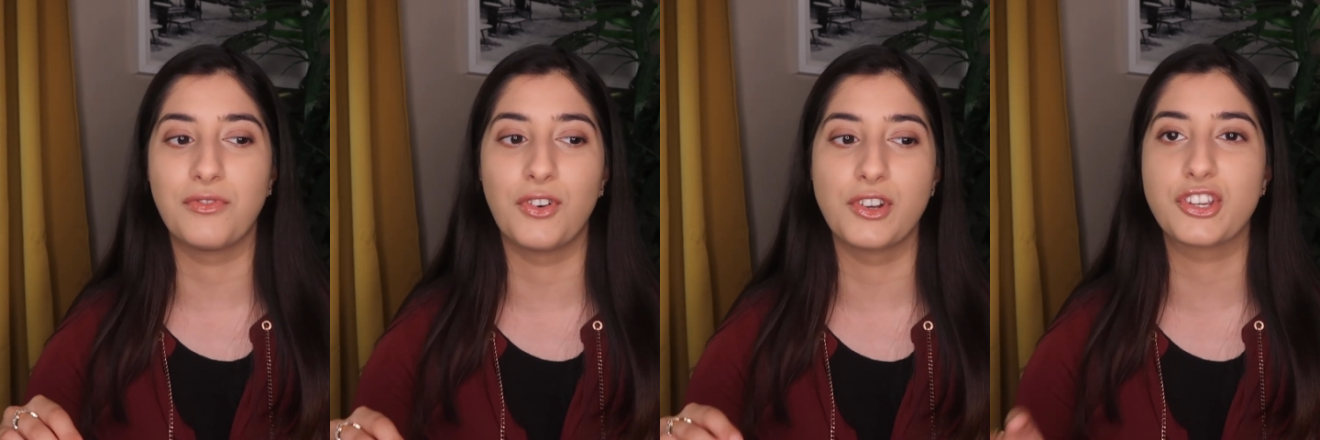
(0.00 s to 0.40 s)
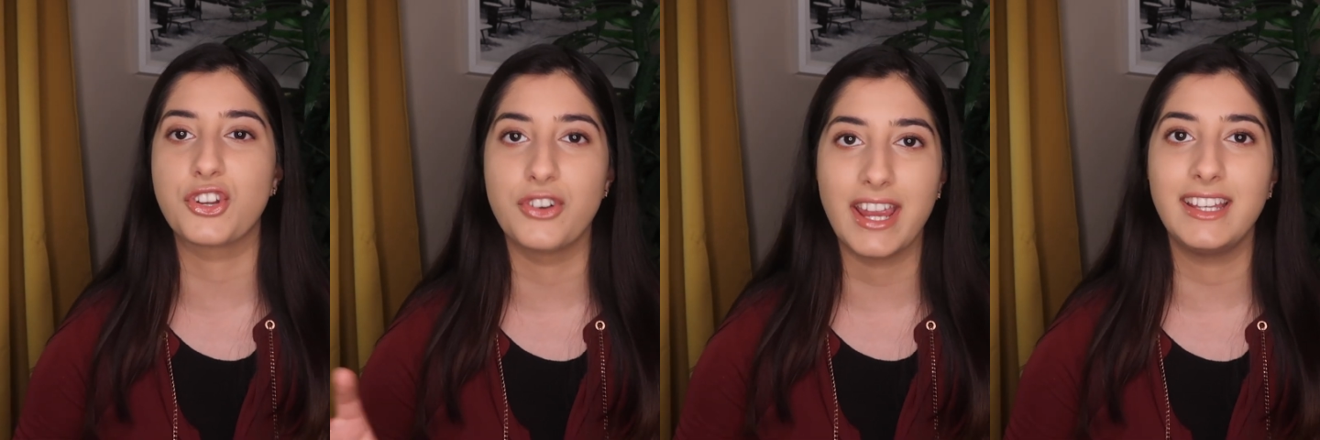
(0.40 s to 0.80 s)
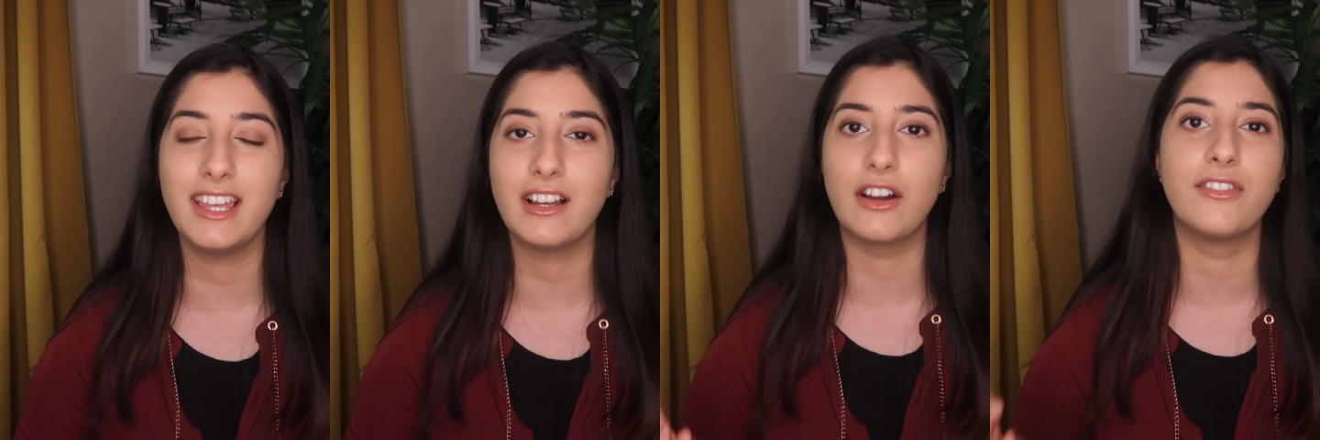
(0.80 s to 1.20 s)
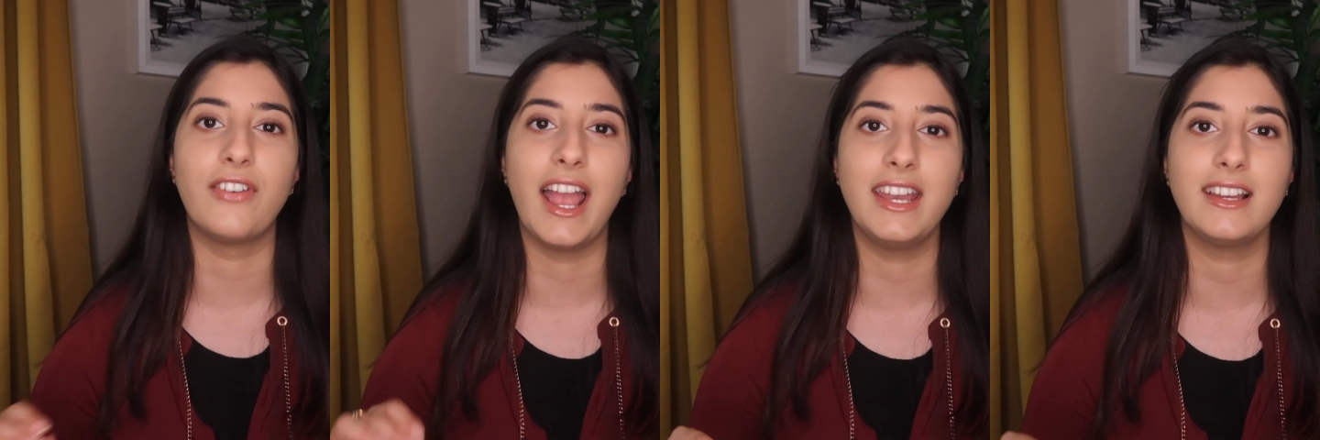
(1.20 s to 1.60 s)
for training are
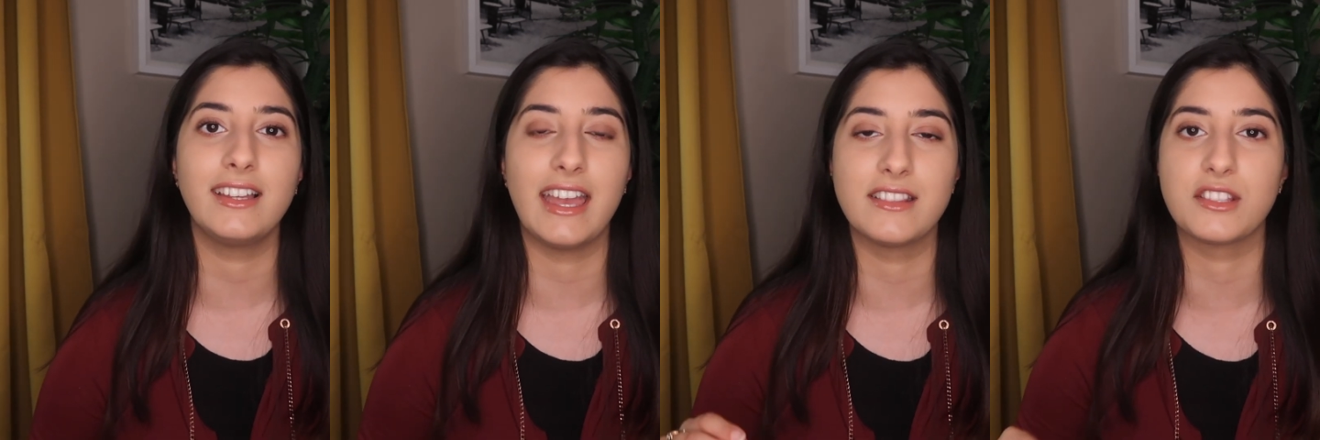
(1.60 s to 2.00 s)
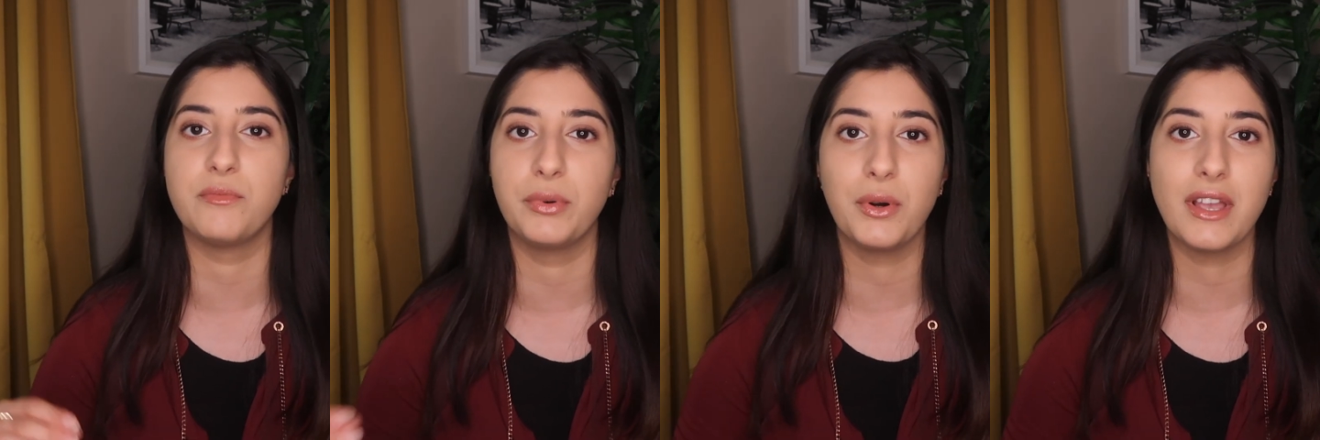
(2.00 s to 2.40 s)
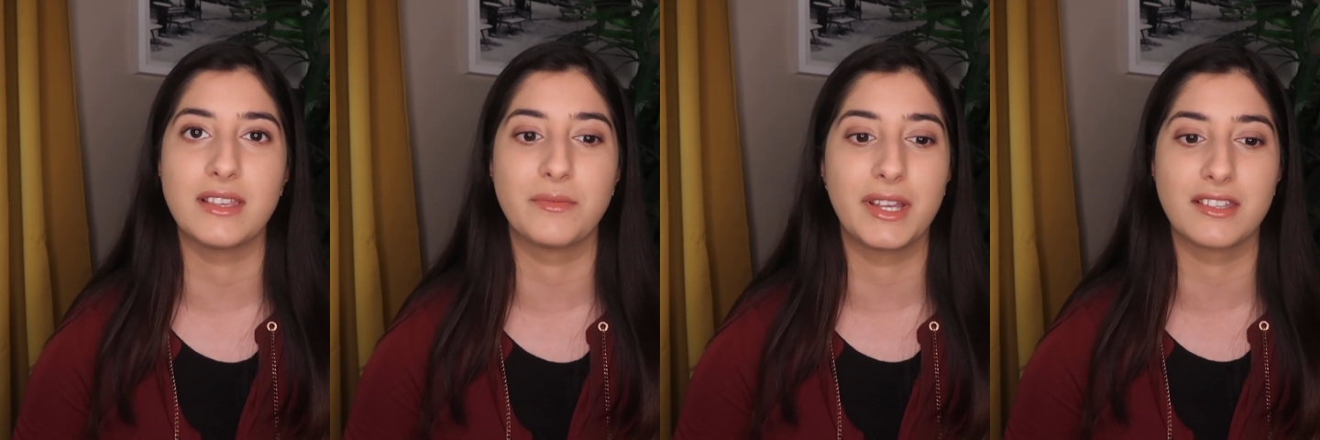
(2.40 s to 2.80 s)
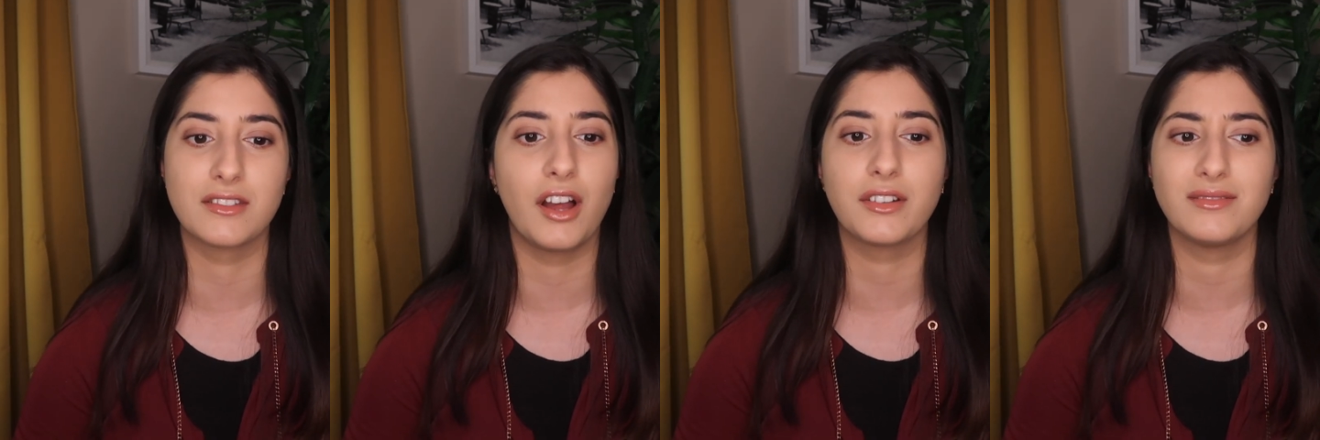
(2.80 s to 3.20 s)
fighting against boys, because
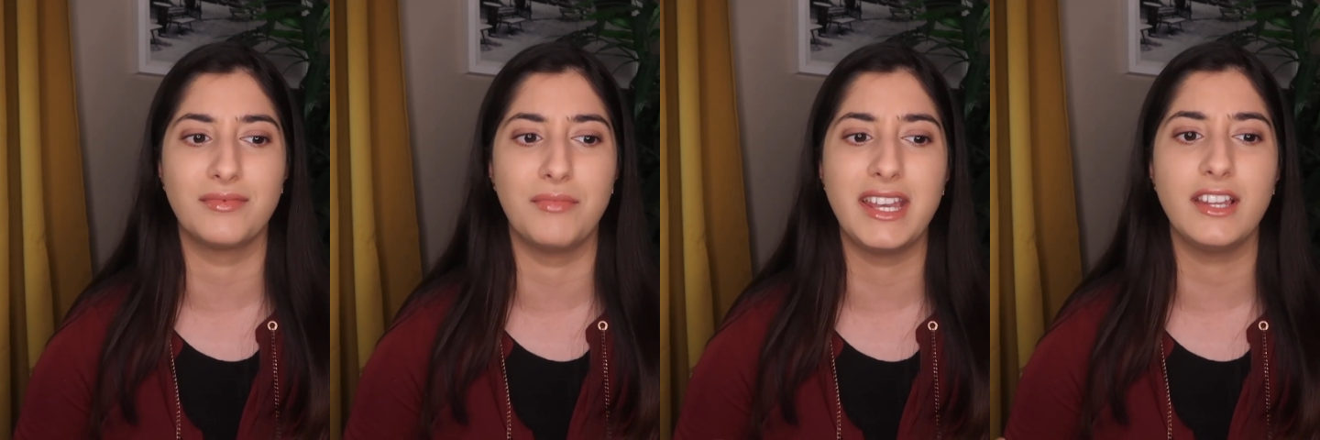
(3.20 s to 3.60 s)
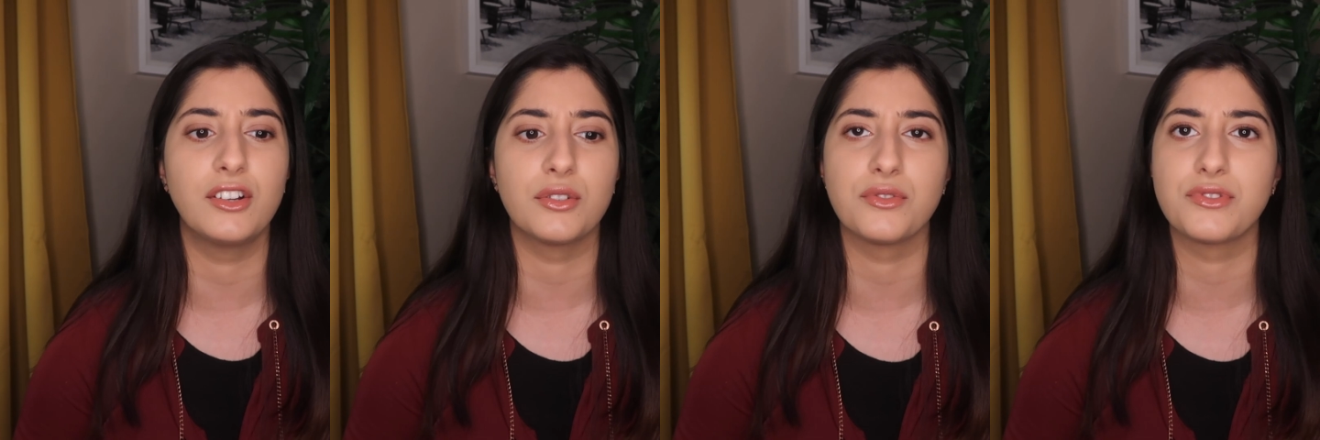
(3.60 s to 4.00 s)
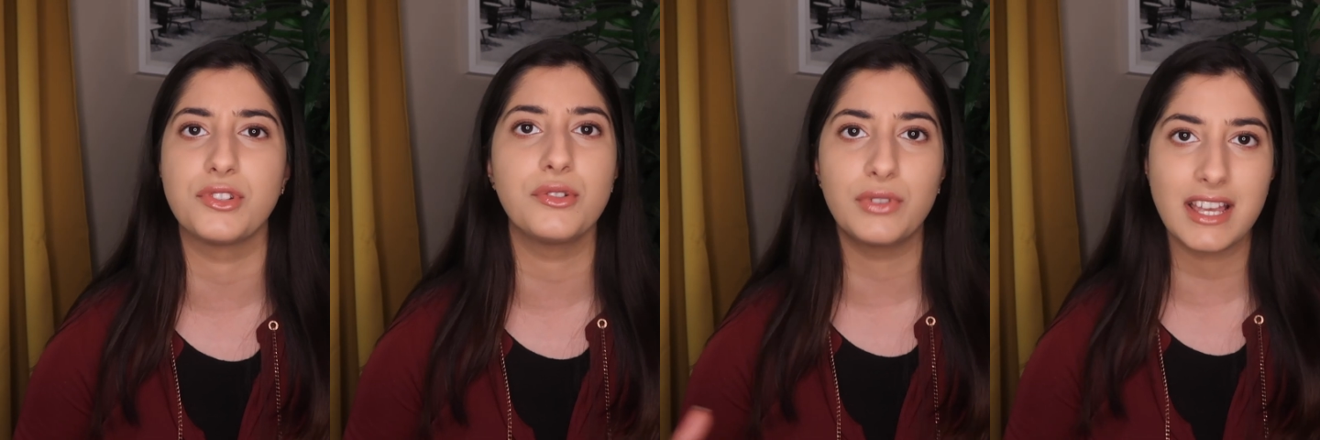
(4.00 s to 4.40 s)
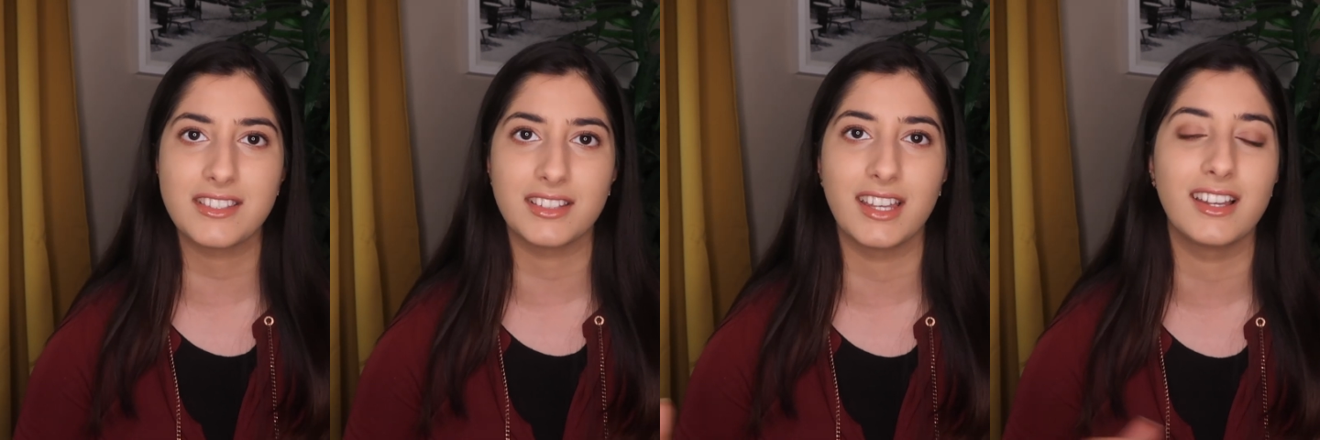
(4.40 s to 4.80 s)
not many girls do
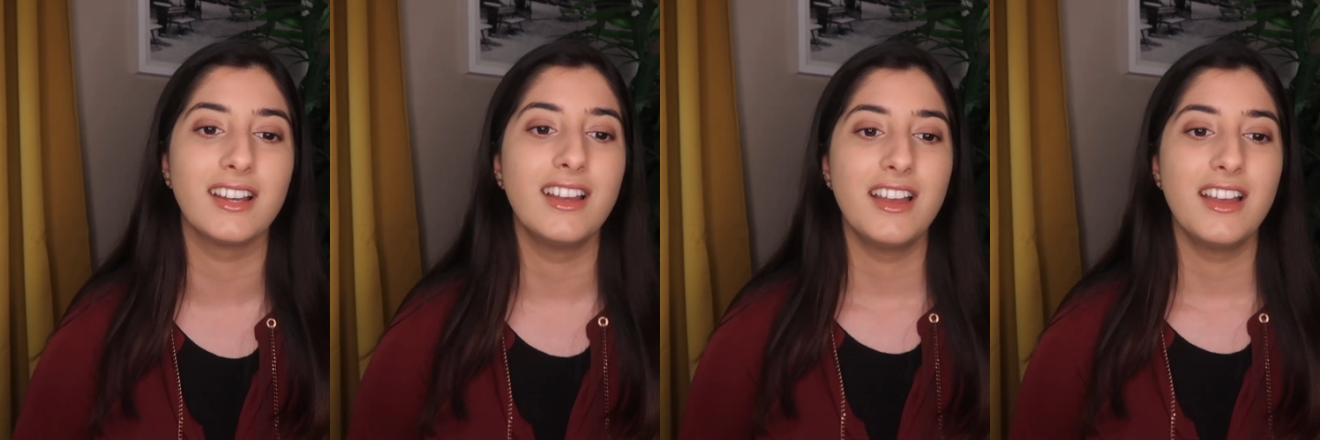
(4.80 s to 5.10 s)
wrestling.